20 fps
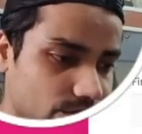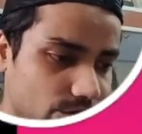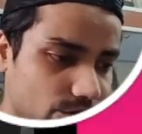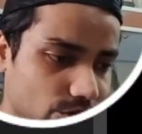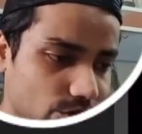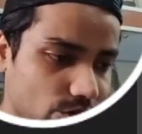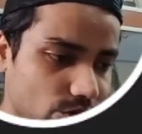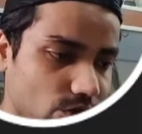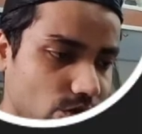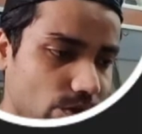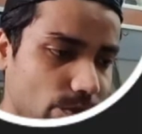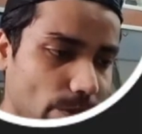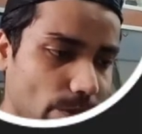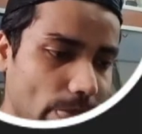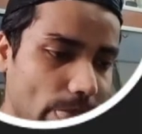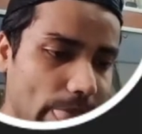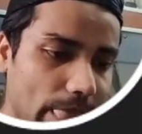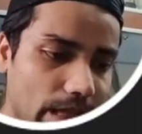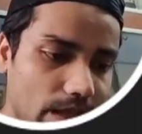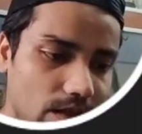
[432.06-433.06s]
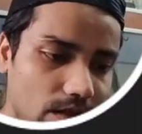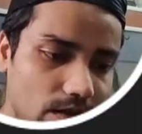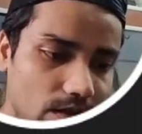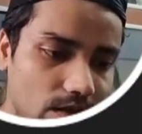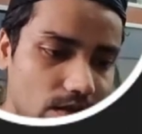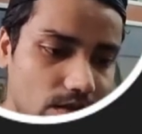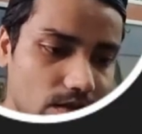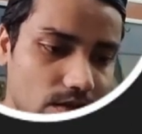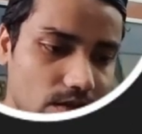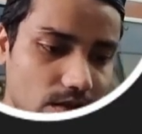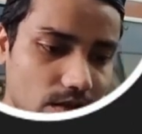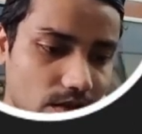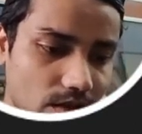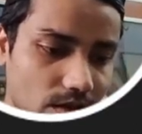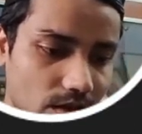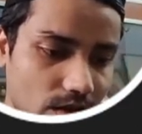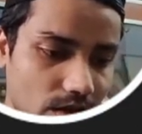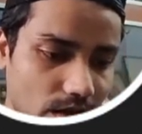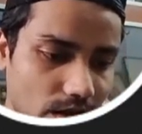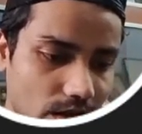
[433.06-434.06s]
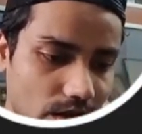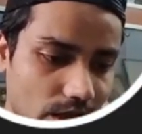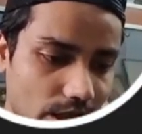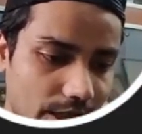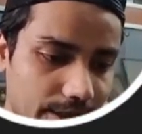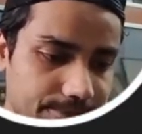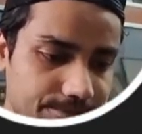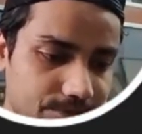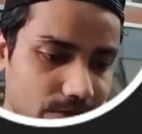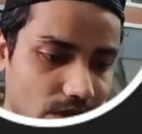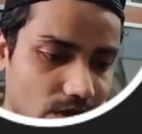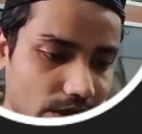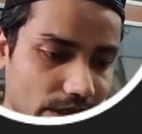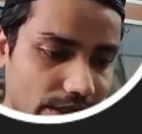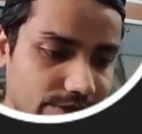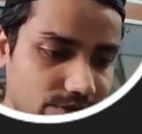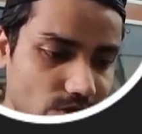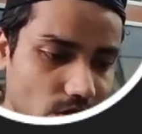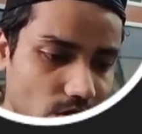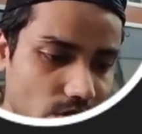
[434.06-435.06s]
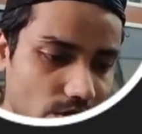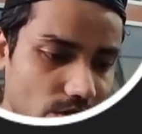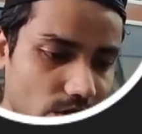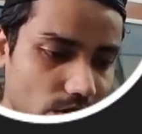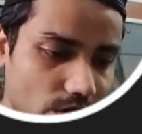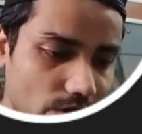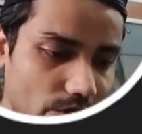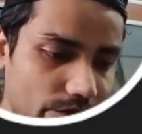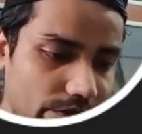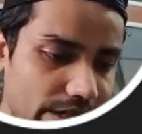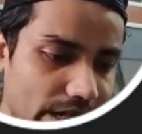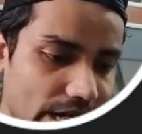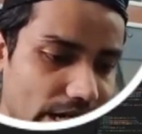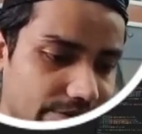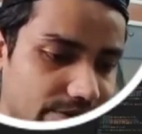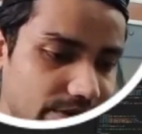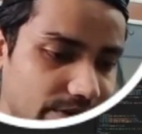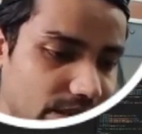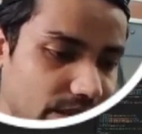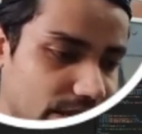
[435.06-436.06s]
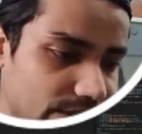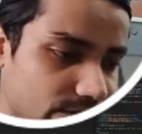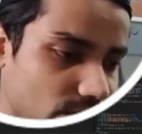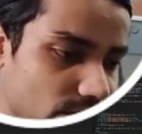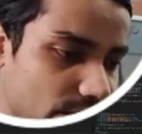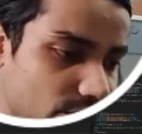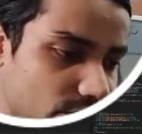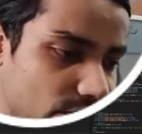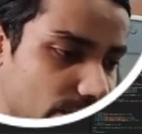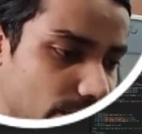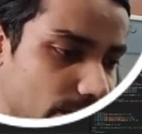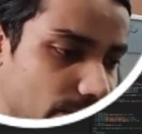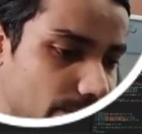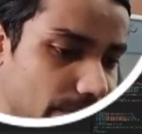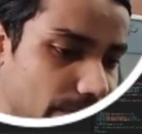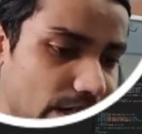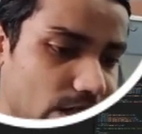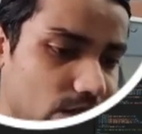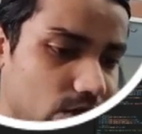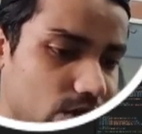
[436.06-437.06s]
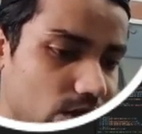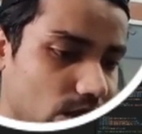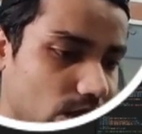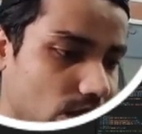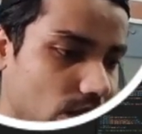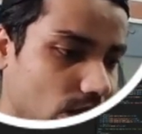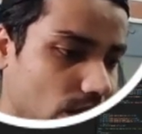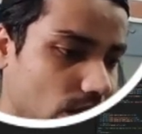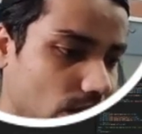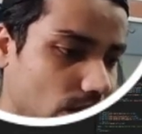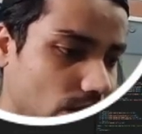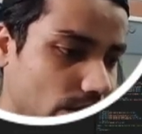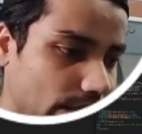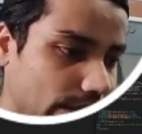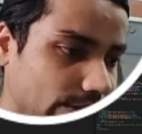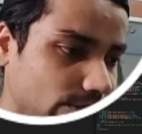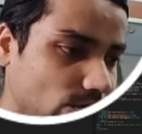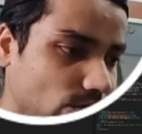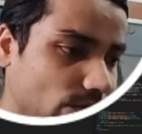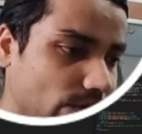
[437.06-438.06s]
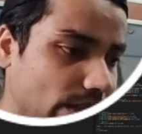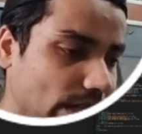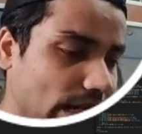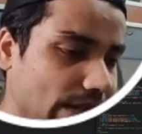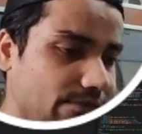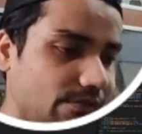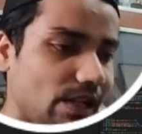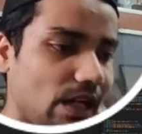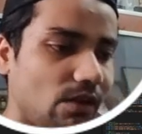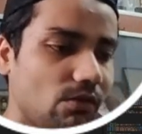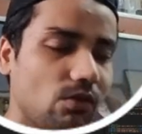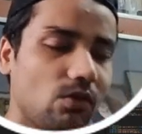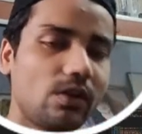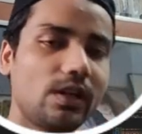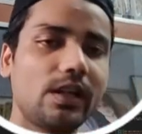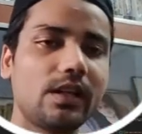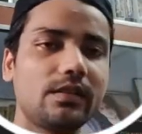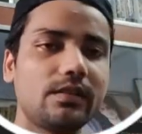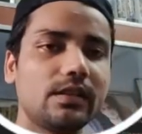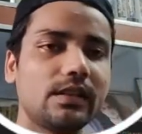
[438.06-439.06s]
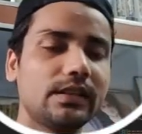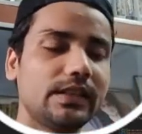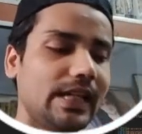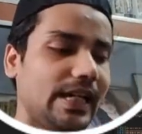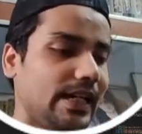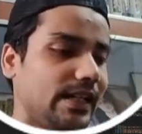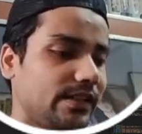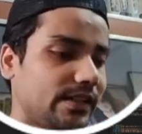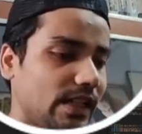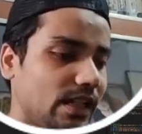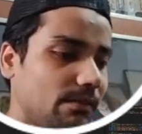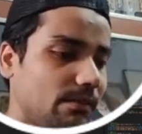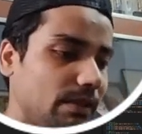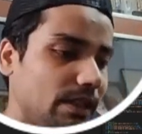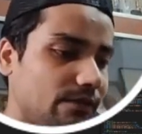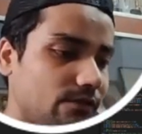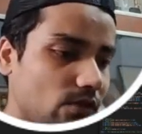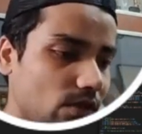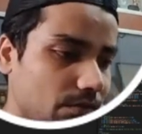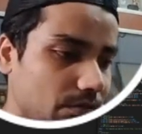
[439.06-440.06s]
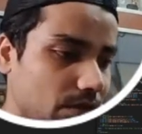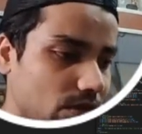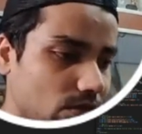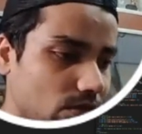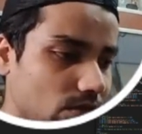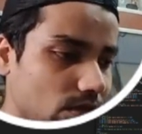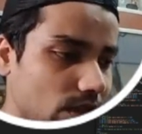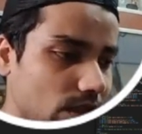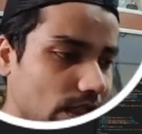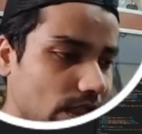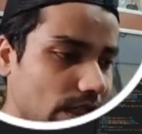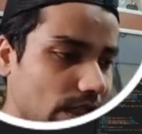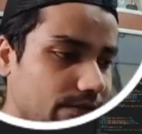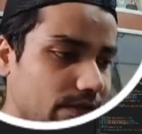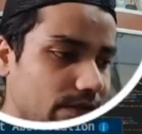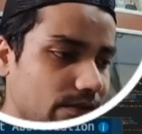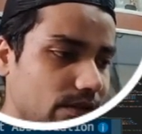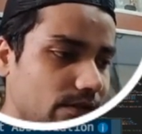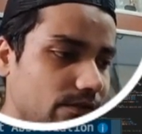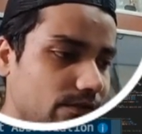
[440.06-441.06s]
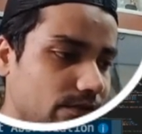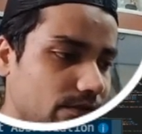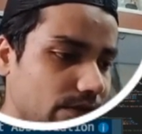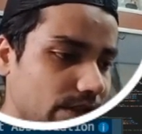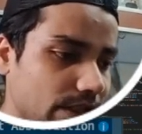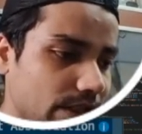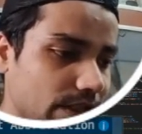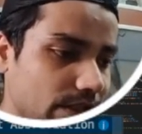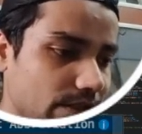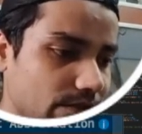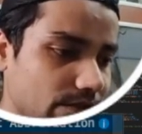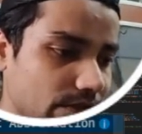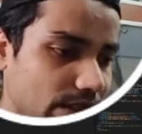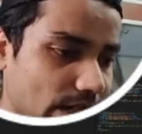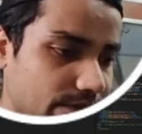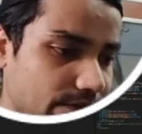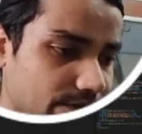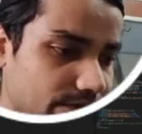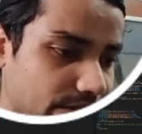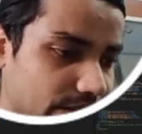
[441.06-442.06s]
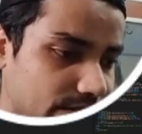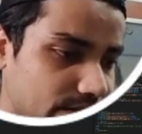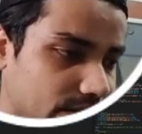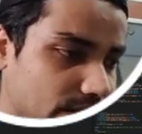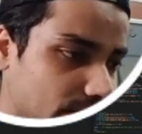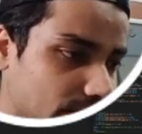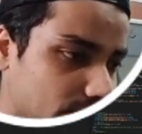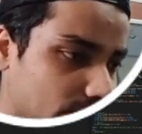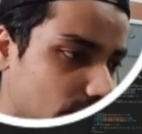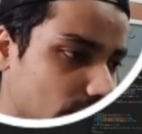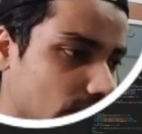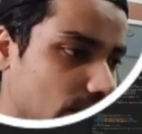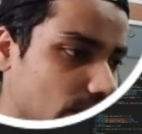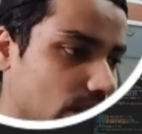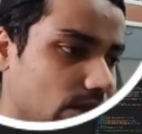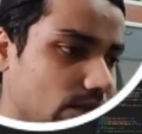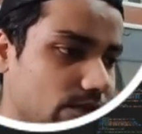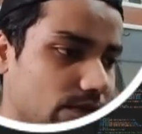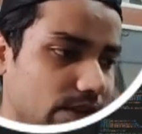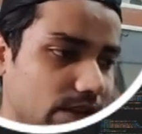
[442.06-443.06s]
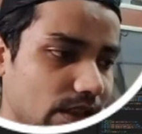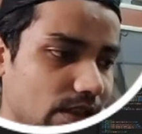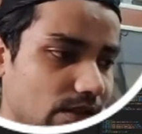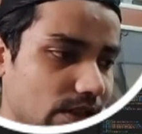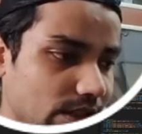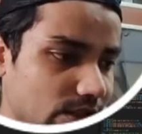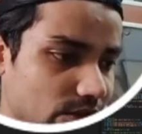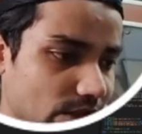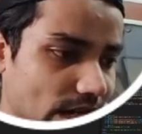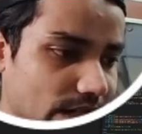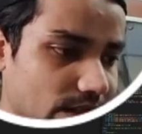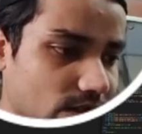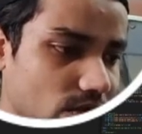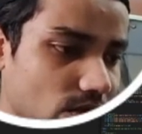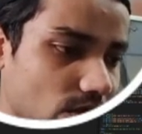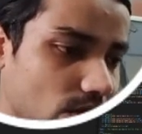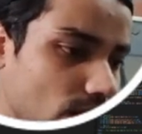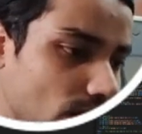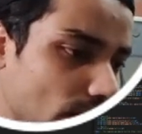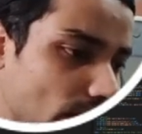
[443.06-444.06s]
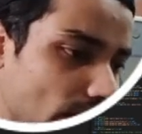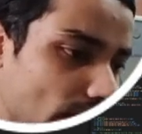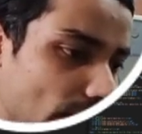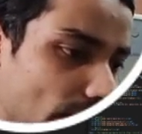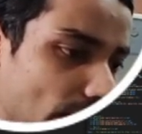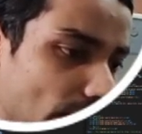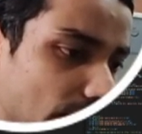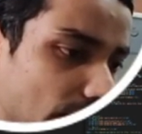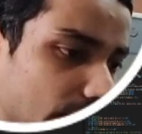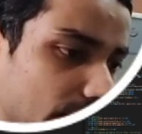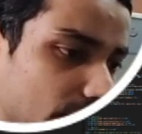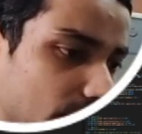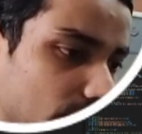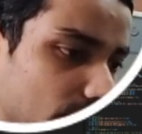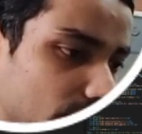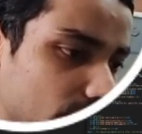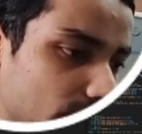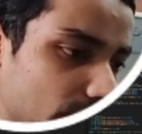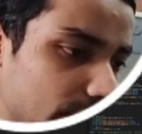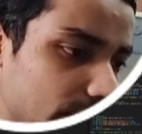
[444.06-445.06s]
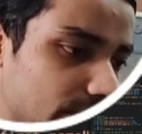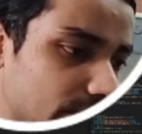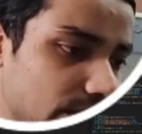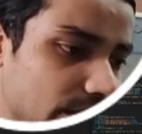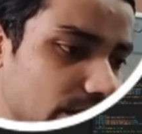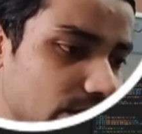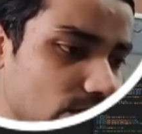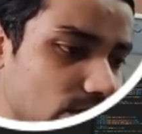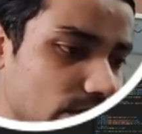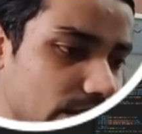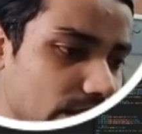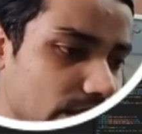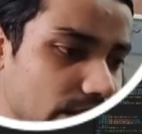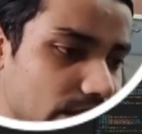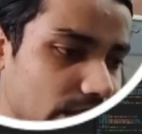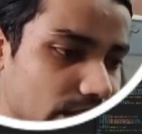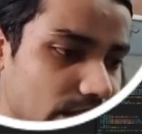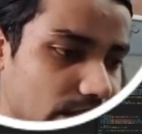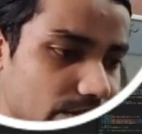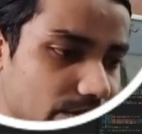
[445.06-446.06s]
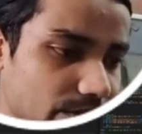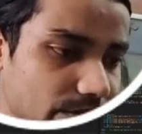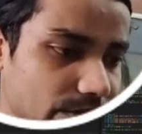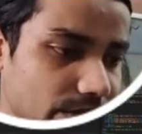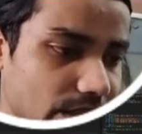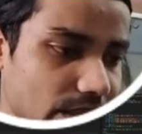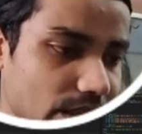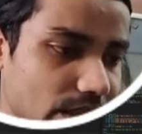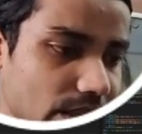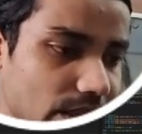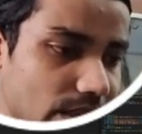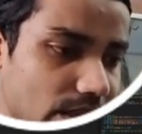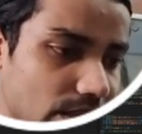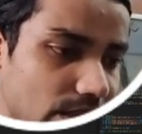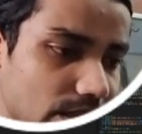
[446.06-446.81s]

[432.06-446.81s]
to you. Okay, so we have this index.html page. Okay, so we had downloaded the template from the Google, and we have fixed it with our Django. And you can see over here the